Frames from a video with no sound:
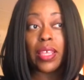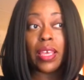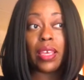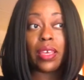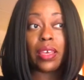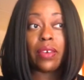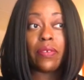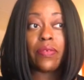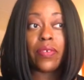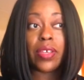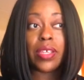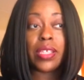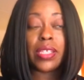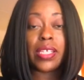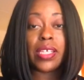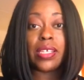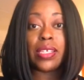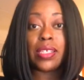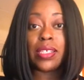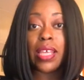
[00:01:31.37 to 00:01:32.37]
they give us
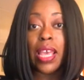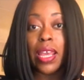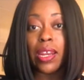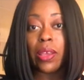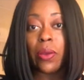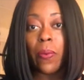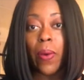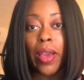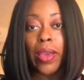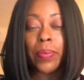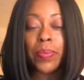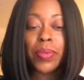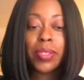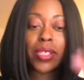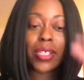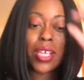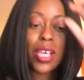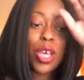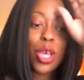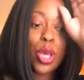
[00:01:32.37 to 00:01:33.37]
these Sandy
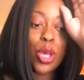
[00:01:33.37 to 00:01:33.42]
wipes.